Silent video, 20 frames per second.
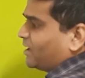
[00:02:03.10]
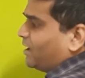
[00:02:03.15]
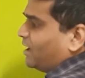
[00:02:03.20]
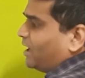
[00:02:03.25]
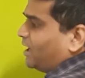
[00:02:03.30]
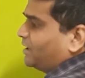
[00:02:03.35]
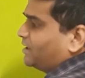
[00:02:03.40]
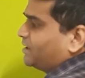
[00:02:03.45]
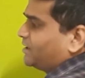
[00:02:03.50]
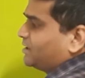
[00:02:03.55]

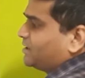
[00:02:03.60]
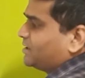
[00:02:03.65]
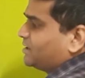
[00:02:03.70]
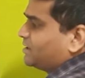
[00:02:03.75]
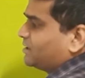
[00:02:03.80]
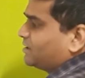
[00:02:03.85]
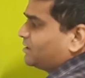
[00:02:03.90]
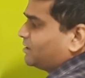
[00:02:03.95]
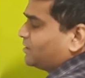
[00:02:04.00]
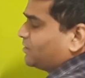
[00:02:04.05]
and then
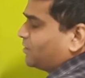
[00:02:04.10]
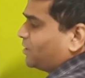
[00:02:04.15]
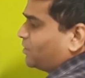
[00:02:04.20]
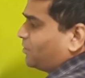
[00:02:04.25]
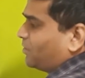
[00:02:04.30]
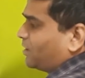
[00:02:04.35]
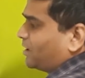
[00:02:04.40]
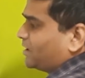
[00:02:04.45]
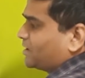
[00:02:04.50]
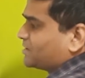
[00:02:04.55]
here you have
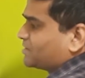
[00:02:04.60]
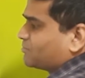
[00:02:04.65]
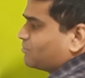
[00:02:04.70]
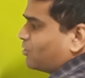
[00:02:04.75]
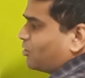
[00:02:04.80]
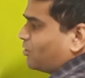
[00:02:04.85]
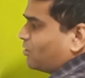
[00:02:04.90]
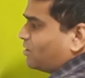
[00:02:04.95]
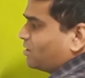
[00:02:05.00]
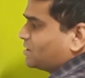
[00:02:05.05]
to write a
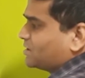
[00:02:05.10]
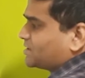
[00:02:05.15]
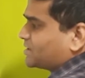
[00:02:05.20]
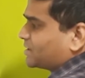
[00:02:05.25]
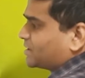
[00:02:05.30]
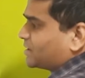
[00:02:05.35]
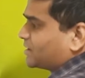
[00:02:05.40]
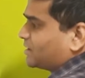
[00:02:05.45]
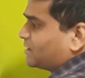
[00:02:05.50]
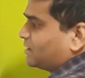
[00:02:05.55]
small
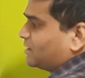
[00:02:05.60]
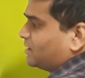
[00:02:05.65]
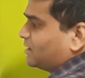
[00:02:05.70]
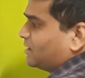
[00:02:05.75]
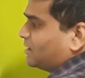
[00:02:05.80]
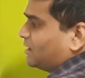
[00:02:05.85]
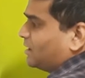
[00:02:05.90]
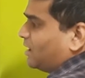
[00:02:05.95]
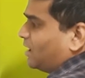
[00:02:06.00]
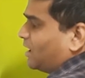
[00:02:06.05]
circle,
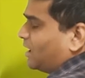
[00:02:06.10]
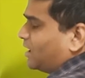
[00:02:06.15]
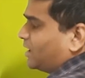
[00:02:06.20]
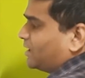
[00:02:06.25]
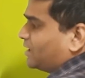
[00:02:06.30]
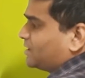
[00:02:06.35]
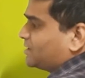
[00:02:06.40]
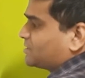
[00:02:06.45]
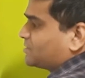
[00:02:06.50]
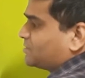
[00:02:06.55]
and
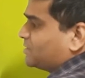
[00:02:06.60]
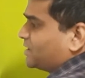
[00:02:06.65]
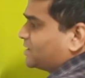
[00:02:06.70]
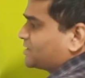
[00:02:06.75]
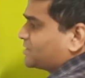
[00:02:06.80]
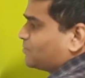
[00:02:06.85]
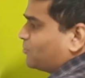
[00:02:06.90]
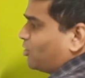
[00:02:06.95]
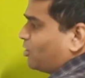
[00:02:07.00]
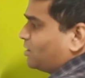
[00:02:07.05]
then that
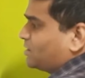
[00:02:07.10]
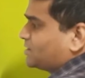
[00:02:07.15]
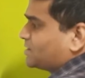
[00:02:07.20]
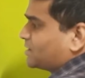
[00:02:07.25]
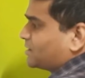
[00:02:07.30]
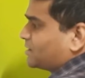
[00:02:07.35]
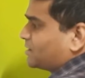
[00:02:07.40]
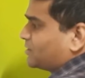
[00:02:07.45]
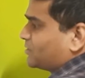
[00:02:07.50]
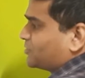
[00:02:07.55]
small
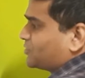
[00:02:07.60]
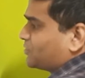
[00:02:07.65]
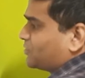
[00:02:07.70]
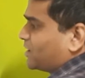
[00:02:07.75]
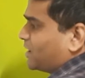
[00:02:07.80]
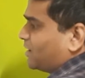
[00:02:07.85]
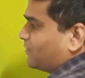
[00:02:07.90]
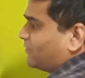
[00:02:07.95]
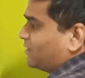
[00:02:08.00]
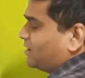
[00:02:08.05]
circle should
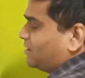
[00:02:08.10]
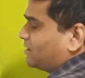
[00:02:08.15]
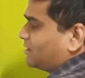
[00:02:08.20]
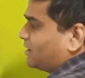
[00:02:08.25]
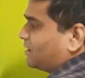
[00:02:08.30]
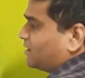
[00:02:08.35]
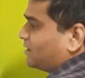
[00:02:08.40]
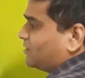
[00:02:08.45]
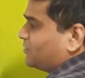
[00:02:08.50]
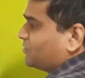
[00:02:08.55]
have
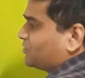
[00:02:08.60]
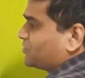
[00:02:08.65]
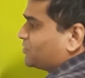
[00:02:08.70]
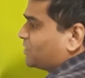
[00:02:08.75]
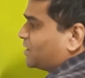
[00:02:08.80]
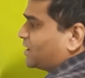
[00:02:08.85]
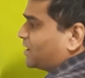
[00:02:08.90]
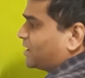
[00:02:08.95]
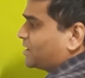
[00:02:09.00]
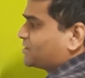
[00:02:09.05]
you
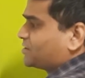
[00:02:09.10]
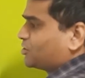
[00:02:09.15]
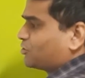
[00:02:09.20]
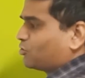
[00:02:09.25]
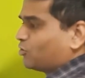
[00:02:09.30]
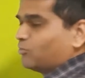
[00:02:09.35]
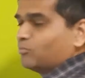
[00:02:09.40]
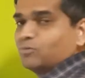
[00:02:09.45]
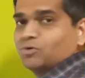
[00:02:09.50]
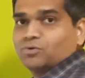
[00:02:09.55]
should attach a
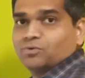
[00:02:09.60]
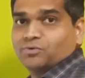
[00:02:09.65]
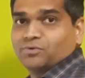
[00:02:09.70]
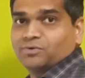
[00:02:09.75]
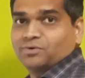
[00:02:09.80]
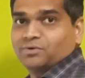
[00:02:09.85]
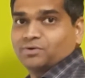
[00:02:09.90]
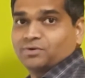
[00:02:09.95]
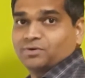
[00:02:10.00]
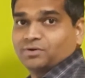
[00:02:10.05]
kombu.
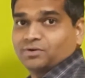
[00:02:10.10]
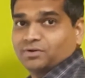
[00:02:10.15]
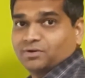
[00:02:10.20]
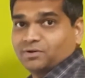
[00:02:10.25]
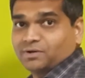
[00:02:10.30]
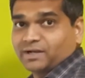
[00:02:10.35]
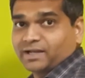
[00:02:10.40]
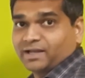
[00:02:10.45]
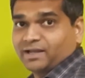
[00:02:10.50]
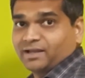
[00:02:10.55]

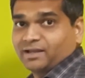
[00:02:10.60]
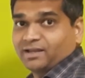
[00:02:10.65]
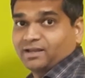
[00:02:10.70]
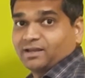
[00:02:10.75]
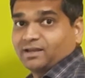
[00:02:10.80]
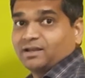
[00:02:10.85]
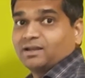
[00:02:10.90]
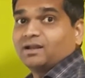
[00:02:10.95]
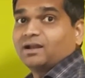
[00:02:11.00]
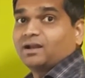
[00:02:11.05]
Okay,
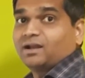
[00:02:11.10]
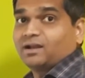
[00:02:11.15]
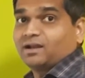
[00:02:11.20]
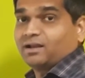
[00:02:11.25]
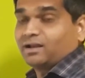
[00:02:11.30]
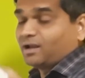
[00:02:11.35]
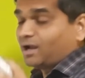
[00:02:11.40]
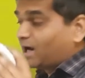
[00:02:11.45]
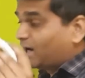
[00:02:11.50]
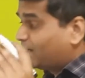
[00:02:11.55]

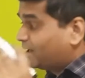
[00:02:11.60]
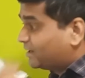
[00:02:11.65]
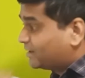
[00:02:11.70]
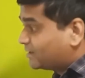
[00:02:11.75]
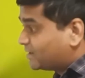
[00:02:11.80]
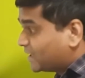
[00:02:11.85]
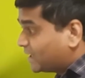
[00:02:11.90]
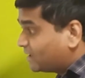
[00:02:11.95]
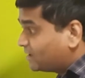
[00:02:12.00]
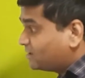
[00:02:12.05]
and
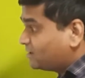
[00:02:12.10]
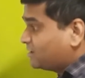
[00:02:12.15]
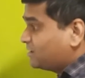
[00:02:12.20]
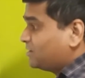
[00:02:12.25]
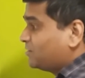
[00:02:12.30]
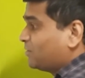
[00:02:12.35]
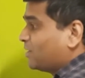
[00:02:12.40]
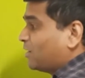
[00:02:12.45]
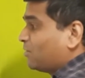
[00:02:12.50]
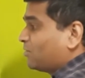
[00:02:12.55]
then
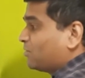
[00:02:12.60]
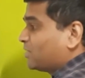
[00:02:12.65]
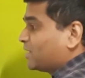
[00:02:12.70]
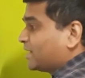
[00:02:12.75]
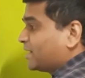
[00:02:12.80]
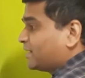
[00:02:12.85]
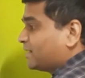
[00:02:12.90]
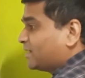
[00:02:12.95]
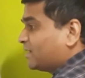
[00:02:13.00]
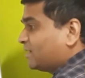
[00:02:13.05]
you have to
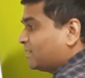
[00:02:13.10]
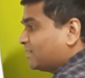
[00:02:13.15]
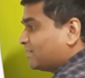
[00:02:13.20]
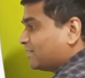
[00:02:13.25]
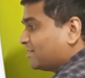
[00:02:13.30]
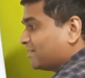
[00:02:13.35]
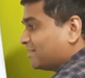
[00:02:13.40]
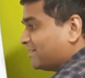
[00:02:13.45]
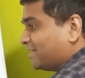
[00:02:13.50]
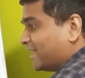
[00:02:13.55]
write a
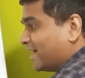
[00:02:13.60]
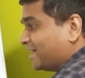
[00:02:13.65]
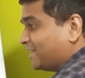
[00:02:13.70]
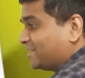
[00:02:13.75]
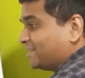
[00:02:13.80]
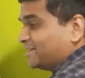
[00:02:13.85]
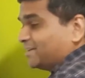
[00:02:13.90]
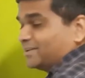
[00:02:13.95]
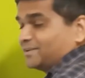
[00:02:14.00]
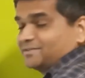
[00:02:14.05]
line
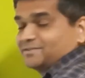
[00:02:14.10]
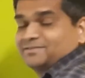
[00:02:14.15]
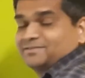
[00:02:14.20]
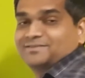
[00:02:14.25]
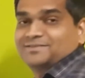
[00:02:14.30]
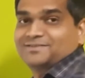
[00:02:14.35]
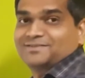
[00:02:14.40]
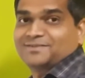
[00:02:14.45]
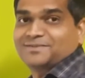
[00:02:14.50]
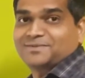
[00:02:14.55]
here.
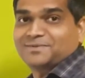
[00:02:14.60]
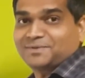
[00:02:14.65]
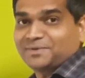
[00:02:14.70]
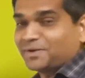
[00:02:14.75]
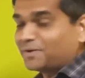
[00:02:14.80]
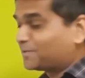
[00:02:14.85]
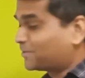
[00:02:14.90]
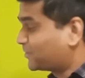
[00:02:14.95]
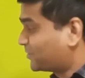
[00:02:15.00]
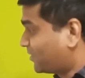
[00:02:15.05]
So you
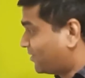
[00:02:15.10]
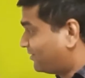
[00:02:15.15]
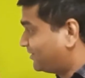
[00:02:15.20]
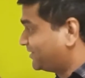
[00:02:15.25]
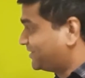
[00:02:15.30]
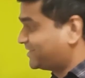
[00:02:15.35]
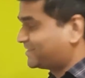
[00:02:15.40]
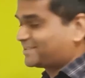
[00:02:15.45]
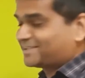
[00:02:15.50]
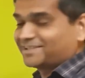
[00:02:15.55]
have to do all
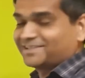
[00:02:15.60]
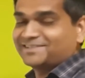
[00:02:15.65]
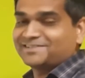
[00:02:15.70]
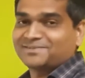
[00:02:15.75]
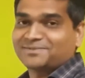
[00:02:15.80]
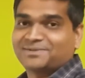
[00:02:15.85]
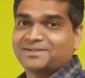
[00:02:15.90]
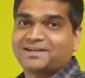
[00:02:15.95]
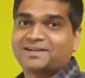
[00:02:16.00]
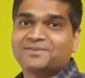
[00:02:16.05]
these things.
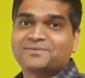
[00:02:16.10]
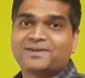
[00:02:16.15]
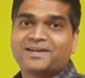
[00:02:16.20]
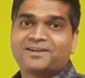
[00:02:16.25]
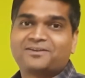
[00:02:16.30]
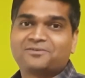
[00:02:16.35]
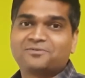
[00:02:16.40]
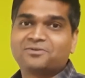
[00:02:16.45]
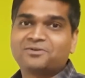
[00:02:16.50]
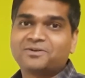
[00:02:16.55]
So that is why I
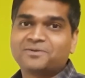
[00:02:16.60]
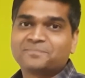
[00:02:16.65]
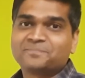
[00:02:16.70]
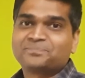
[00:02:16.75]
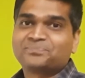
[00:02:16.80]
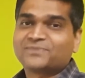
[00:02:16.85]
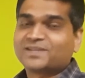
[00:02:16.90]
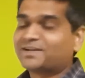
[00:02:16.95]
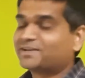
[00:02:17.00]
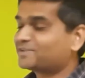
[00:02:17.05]
told
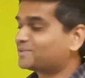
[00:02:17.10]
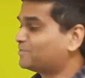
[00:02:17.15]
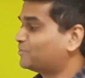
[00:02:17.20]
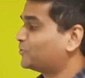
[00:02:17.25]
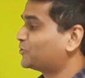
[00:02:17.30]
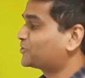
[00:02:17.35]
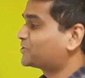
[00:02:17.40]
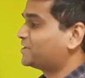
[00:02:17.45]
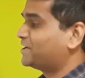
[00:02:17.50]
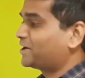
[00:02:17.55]
it is the
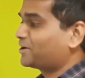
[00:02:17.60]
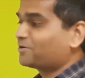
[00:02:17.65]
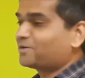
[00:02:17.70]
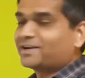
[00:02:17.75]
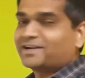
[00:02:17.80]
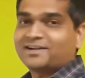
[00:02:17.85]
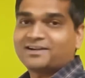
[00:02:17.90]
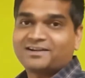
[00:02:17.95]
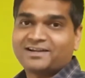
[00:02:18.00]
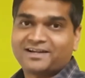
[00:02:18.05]
most
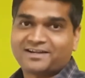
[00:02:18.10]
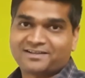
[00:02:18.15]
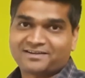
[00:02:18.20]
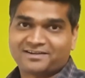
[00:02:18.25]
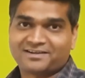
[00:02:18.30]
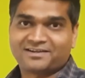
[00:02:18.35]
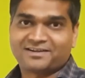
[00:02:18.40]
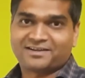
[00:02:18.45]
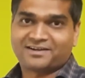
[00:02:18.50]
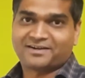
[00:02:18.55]
decorated letter
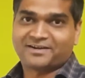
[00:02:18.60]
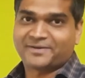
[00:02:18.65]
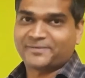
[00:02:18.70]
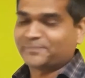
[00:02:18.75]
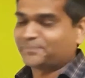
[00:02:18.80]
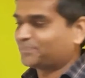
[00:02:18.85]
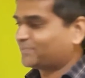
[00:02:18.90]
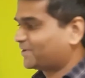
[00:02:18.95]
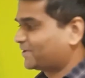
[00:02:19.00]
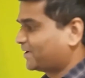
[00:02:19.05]
in Kannada.
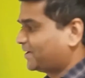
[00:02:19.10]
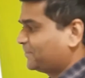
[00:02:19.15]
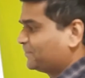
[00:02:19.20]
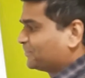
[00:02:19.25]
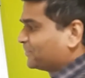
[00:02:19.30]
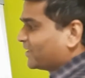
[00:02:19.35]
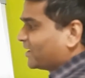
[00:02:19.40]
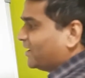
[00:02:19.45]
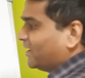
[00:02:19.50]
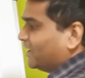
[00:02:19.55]
Okay.
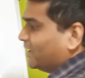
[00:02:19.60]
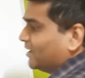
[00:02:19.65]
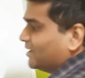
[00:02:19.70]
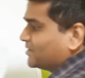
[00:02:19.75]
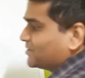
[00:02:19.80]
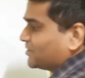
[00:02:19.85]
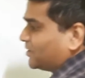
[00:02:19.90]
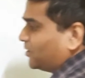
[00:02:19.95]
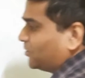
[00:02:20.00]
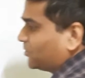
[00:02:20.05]

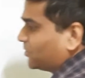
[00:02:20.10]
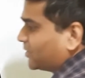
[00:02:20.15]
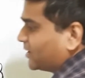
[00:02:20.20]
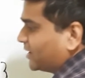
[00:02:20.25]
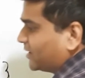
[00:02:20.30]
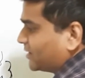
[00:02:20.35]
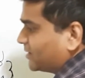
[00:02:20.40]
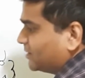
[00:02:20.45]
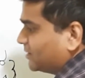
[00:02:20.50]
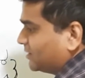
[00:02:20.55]
So how to
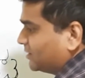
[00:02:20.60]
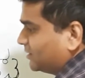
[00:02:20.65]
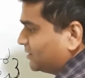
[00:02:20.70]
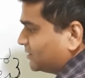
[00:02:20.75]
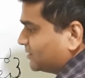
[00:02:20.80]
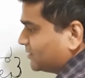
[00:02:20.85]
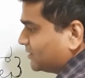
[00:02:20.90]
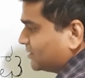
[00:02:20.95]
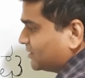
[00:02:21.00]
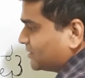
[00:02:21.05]
write G?
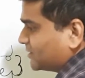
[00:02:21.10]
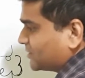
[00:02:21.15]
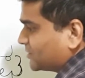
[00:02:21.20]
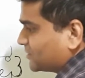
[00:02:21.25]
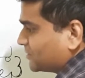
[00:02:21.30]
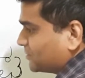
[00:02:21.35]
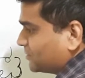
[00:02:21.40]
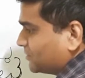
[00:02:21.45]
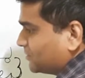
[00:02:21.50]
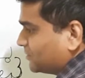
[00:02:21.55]

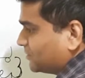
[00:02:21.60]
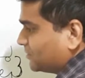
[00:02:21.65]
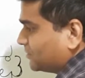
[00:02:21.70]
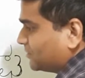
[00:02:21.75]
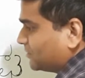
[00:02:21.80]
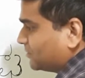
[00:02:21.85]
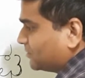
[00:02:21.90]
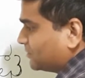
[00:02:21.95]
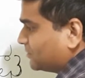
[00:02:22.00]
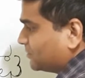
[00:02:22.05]
So
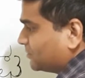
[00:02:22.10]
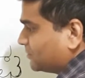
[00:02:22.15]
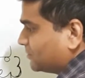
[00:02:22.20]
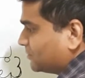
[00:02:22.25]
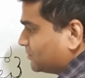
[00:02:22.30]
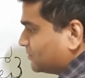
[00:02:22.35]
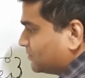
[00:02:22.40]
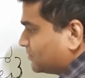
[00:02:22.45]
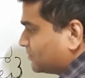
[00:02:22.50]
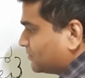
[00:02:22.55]

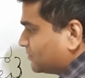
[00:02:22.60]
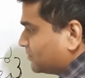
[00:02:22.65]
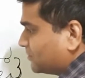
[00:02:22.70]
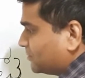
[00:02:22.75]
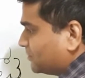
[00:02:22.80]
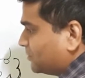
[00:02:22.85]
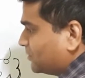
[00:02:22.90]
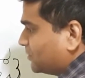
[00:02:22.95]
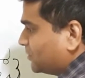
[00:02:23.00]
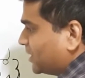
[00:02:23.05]

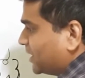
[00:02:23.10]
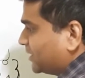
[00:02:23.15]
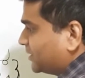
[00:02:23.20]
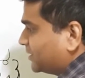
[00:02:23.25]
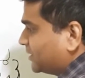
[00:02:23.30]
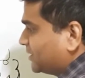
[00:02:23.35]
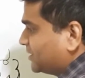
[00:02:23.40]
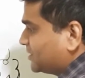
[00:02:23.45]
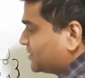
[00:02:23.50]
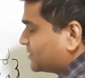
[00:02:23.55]
do like
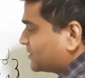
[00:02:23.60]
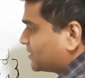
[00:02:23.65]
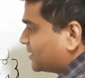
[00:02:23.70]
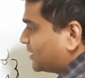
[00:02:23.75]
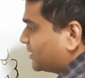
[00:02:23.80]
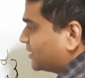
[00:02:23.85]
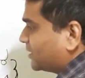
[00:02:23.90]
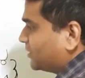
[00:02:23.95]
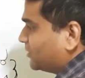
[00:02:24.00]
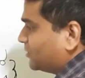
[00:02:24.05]
this
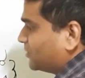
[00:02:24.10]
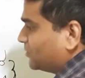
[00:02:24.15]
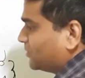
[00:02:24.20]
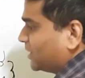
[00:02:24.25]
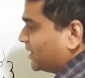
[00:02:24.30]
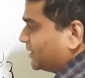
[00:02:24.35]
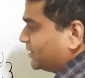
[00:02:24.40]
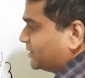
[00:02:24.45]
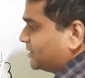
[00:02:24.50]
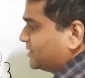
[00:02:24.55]
and then do
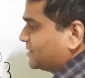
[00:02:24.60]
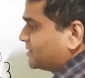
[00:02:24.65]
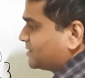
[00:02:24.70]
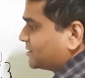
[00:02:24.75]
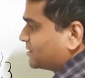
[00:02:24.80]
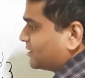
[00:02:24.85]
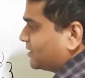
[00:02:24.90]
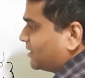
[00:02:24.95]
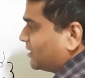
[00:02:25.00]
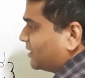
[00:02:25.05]
like
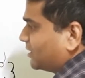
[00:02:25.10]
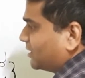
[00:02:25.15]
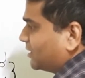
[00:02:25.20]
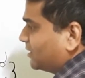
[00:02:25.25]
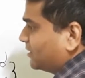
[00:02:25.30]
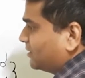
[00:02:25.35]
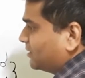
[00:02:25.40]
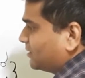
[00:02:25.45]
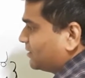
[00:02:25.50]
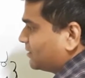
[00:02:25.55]
this and
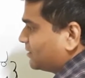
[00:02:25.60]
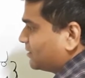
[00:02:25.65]
then